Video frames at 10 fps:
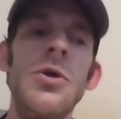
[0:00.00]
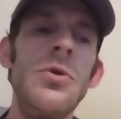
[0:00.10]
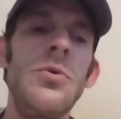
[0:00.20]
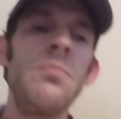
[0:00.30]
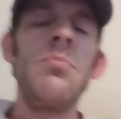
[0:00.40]

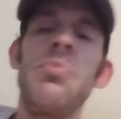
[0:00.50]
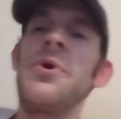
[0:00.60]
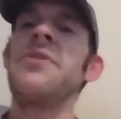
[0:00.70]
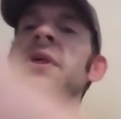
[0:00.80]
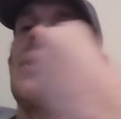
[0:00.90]
You
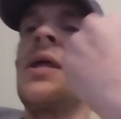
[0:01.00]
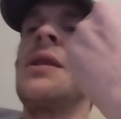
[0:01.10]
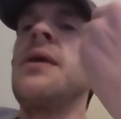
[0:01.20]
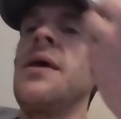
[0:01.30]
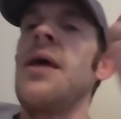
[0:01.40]
breathe
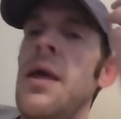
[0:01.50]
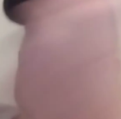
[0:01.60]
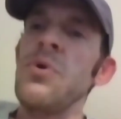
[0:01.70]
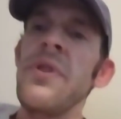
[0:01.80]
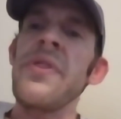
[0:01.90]
in
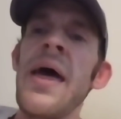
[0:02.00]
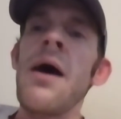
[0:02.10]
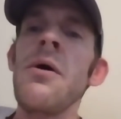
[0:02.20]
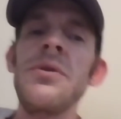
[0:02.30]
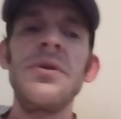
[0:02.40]
and breathe
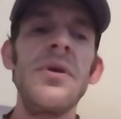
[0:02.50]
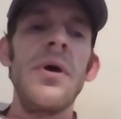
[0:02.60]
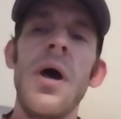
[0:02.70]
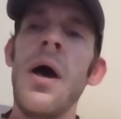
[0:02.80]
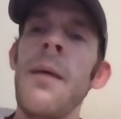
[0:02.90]
out.
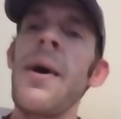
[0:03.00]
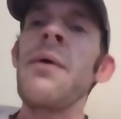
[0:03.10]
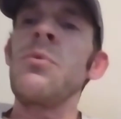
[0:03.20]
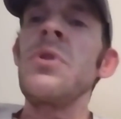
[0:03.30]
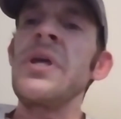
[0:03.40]

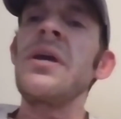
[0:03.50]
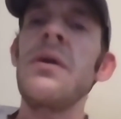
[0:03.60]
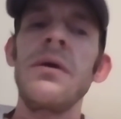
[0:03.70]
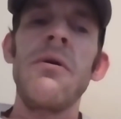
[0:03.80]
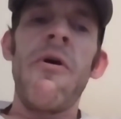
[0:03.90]
I will
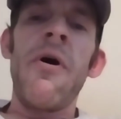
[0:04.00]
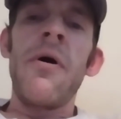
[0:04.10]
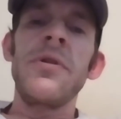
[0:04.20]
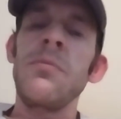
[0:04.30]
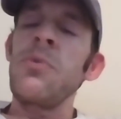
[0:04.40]
link
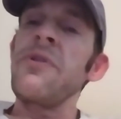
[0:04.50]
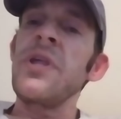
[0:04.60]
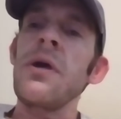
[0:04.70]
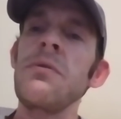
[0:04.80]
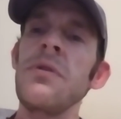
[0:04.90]
some
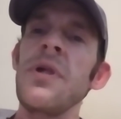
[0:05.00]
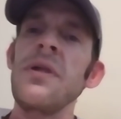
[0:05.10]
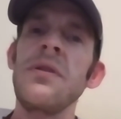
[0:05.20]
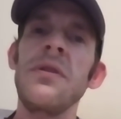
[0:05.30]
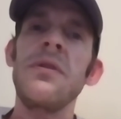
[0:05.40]
breathing
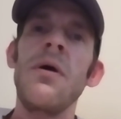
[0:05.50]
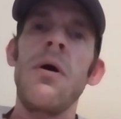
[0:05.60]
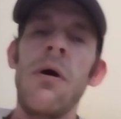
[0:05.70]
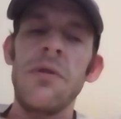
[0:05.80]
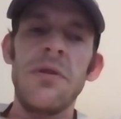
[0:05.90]
exercises
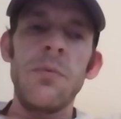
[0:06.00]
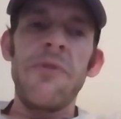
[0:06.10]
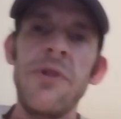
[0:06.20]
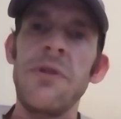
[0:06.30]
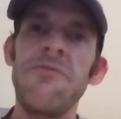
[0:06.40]
also
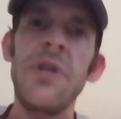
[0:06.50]
with this